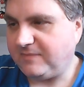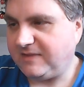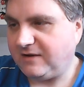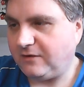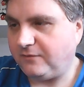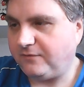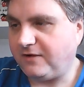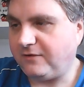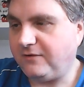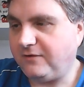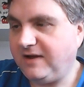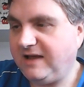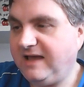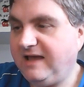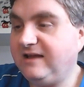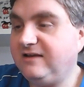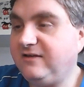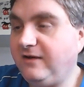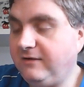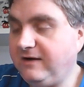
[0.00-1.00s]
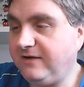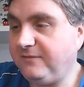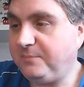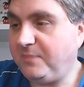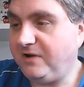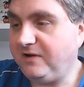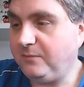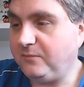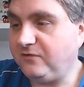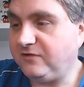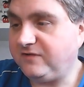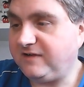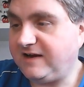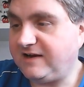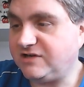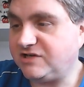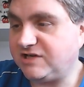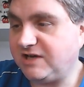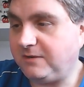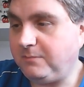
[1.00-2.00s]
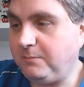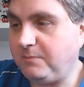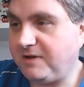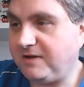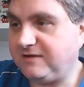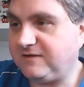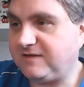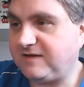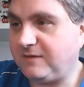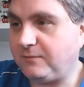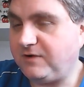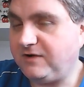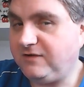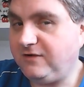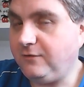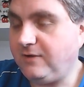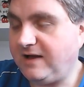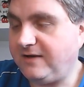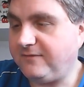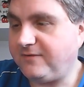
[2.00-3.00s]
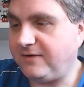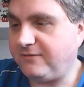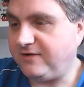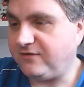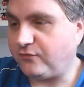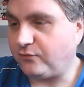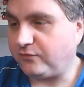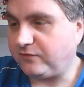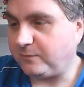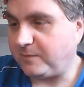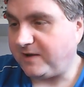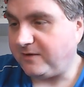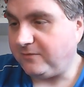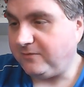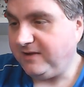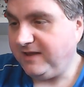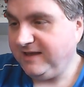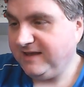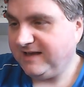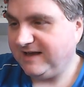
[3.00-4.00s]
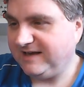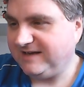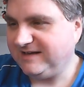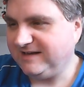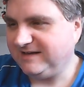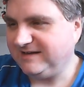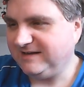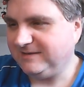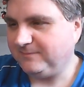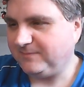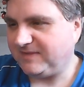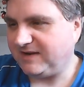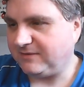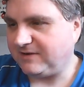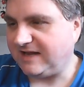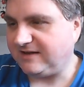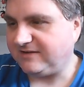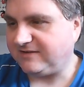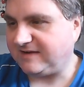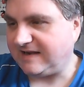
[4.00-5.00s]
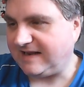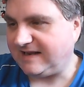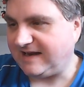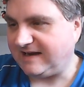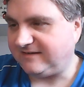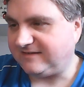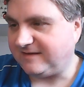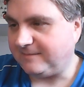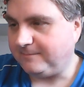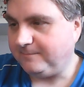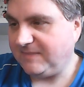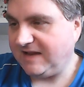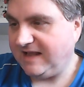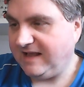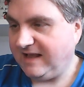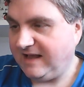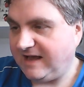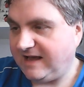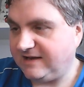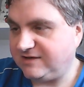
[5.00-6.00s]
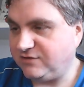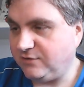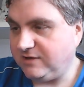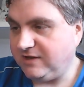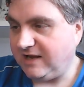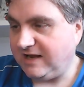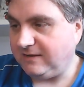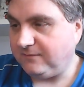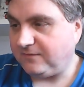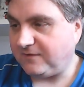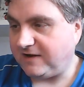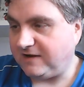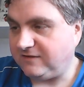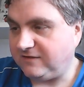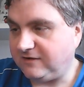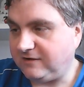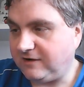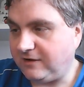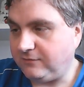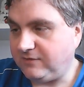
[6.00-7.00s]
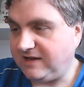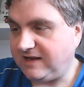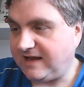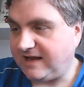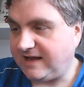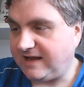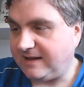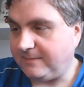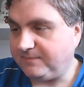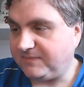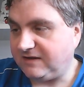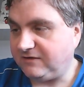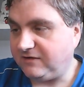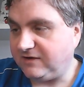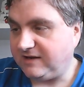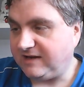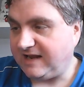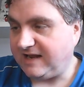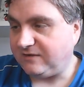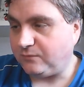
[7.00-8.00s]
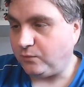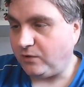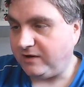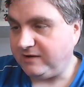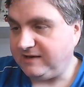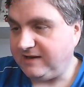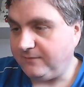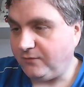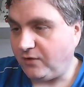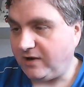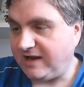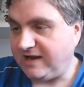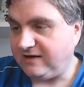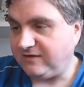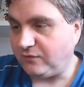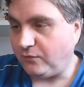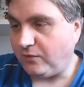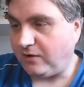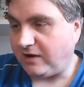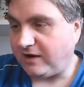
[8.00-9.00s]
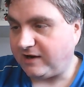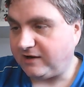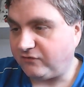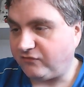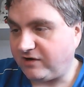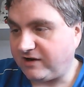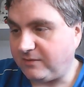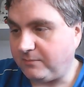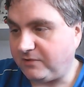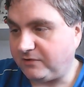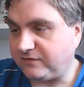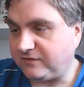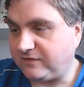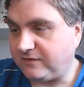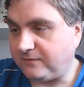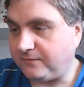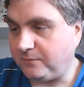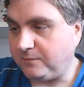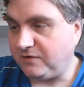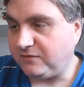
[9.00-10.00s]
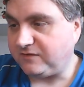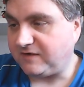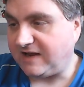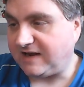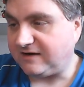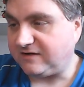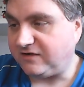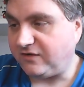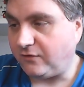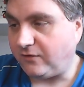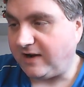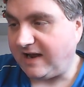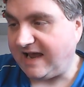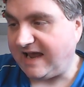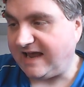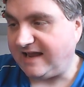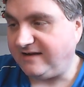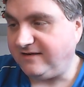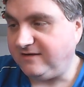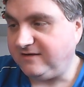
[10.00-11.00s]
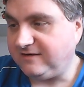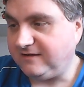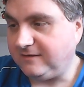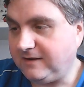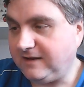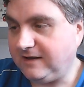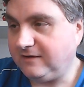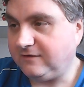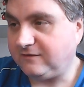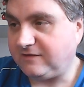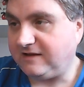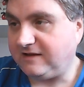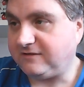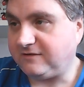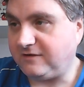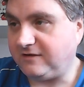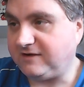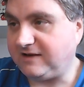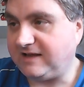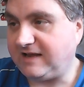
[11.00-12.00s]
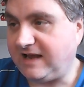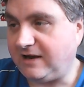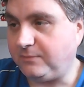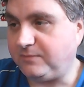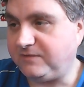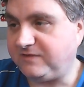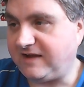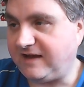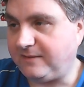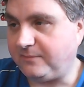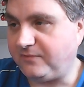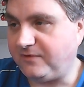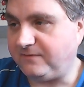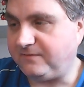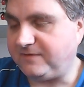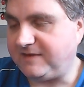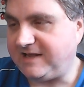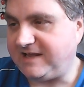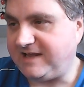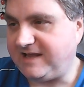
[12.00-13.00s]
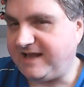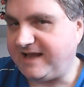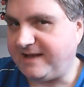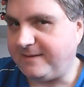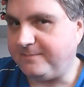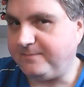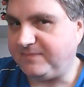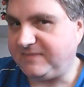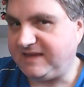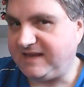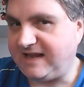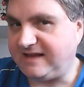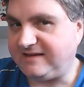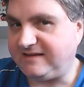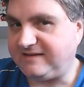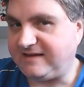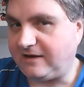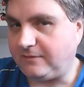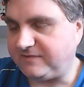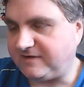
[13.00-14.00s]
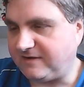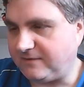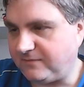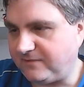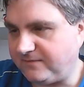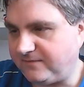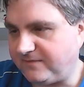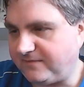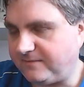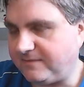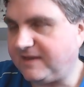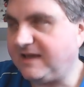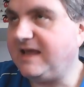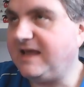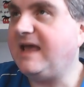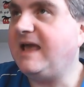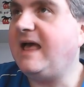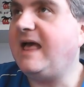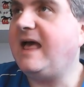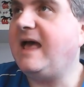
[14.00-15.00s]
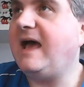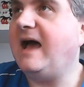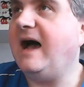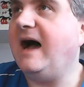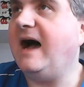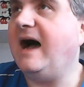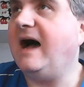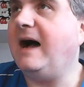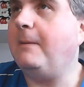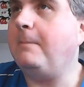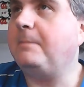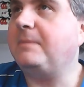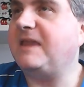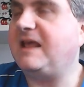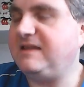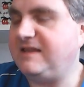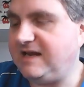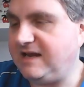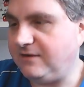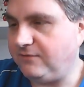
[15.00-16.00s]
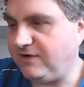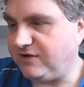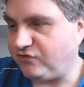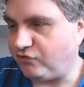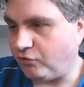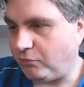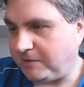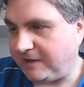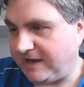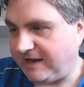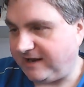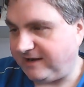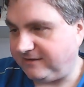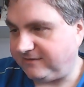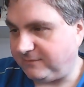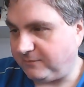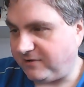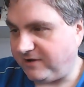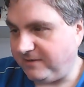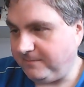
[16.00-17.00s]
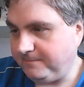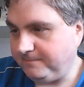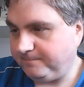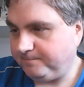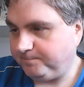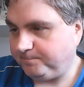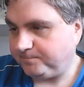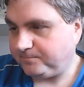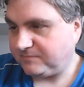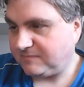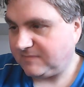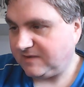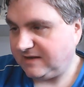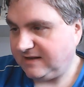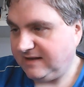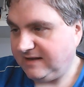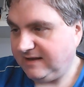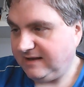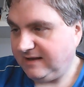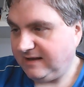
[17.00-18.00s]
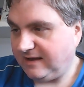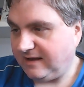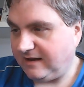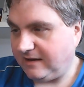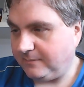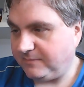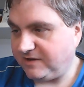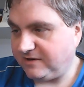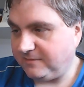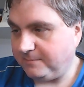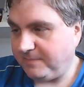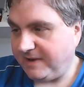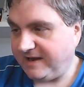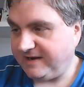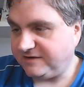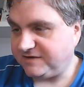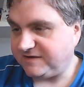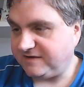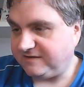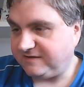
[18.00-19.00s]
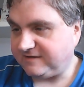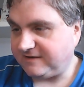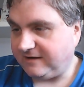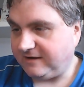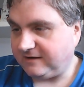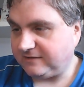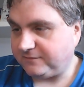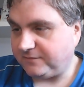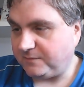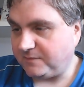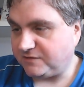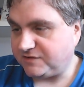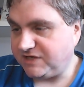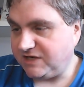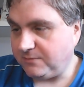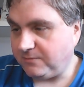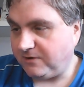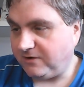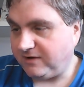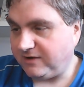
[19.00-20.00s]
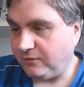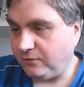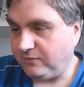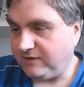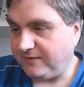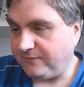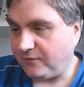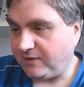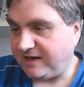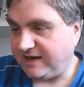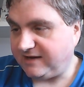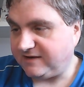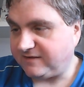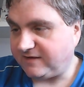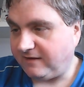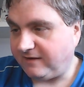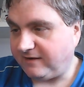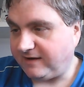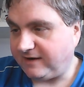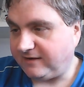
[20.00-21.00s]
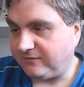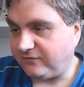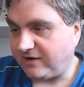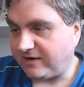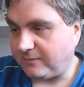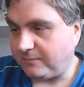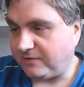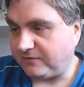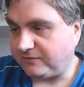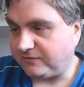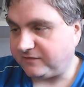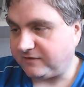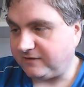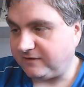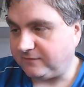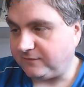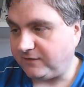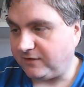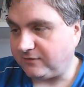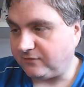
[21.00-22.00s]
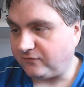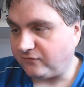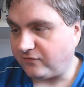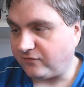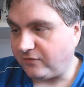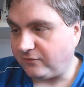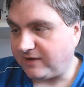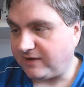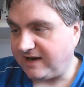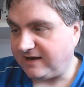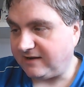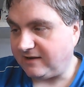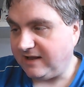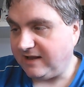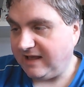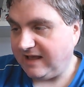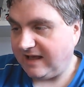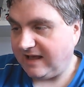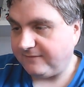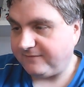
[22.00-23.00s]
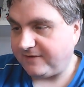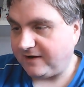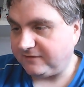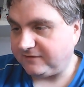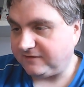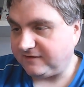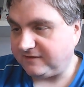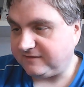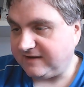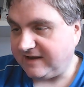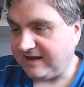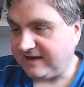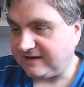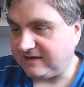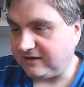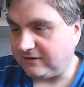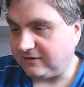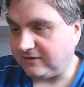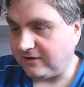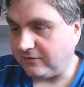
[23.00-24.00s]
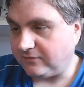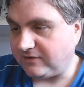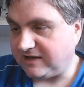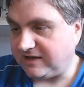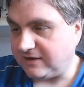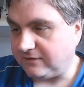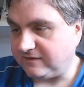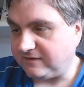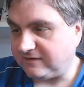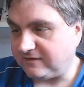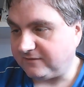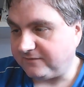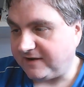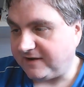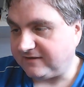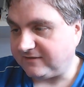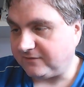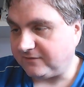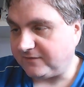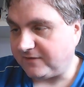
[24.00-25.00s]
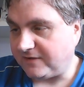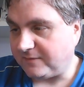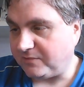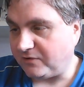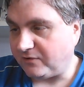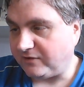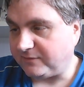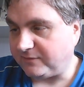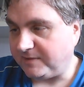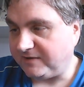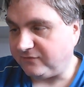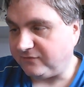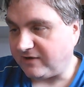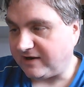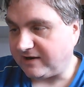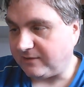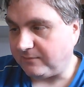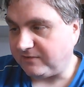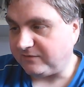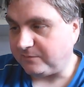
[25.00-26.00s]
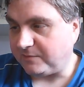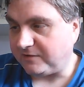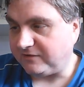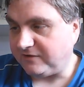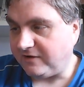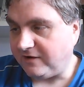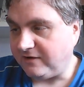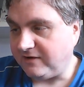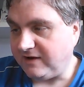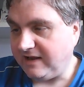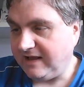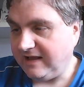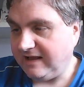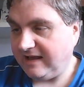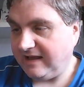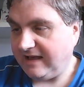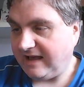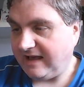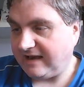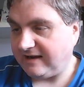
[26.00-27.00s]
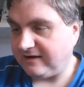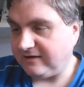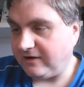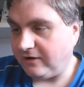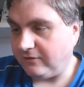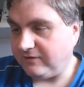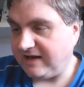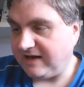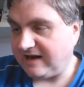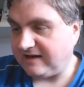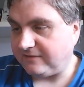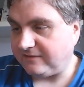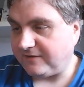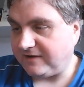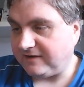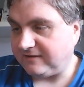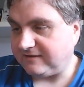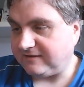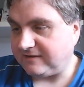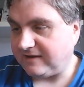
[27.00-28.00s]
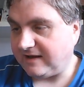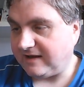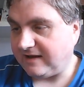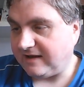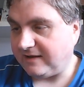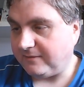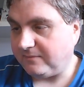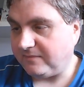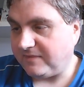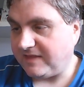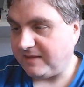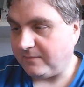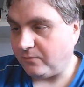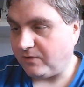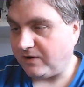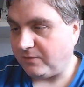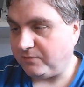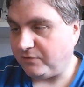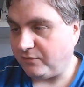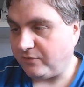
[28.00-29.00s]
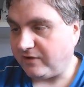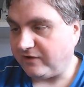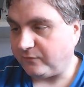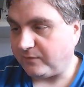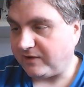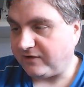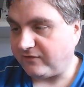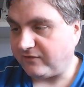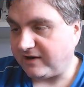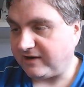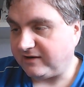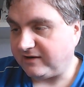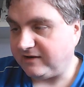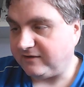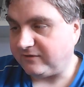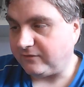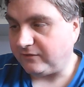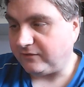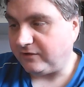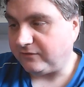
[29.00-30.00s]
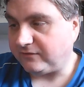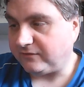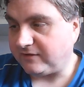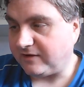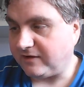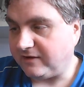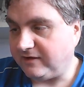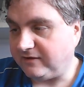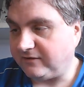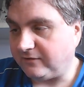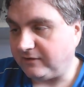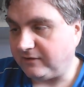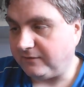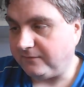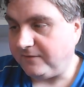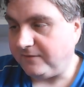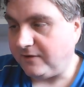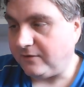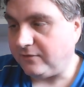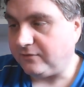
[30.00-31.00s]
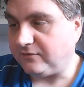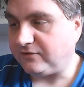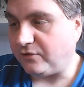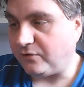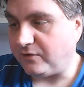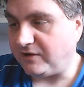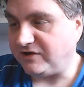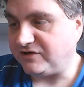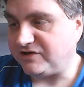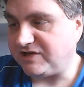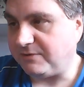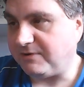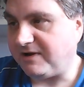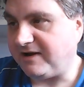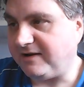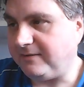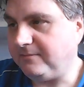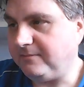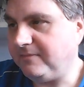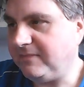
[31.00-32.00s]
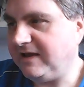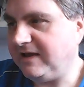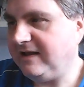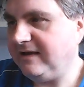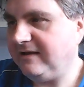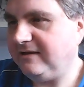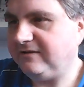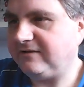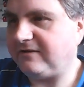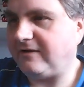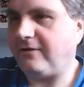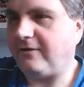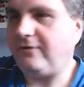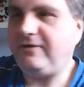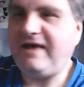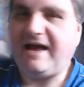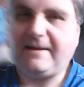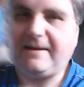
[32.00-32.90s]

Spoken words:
Although don't have polymerization, but we do have a ritual spell. get to that later. During your end phase, you can only so you can add 1 level 8 or higher dragon monster from your deck to your hand. So that's good. It helps out with the this helps out with the ritual play, as it were. You can banish this card from your GY. All level 8 or higher dragon monsters you control gain 1,000 attack. You can only use this effect of Blue Eyes Abyss dragon monster per turn, and can only activate them while Blue Eyes White Dragon is on your field or in your GY. So yeah,